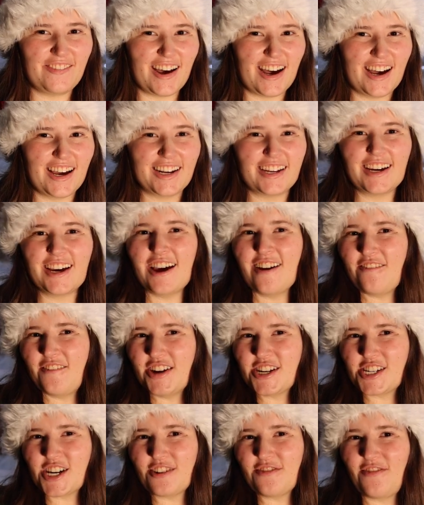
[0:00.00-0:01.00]
fun?
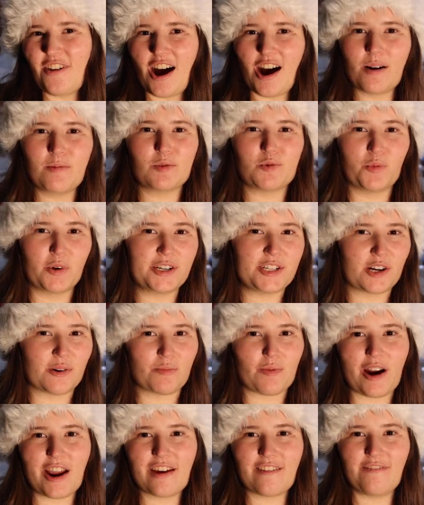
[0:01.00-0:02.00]
Fischer Farms Winter
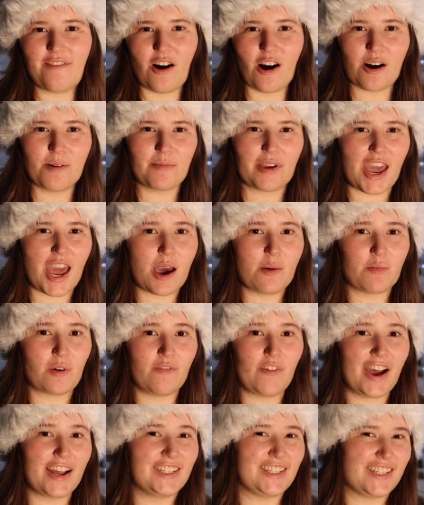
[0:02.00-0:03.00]
Break Farm Camp
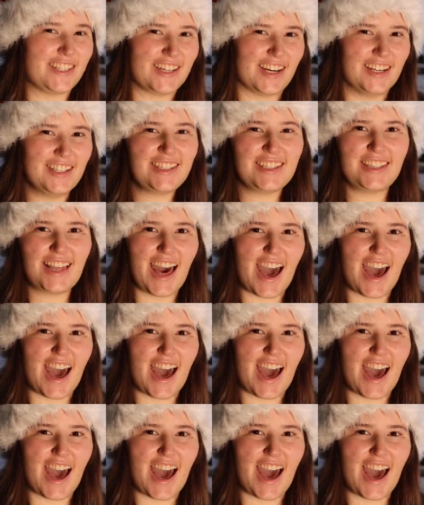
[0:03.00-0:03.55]
provides just